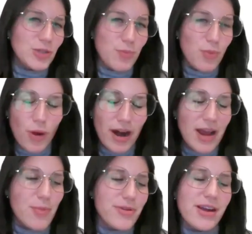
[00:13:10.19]

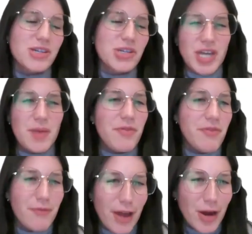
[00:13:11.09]
support a production type
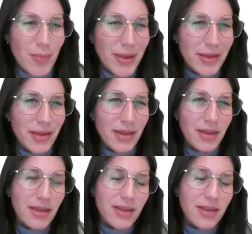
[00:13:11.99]
of environment?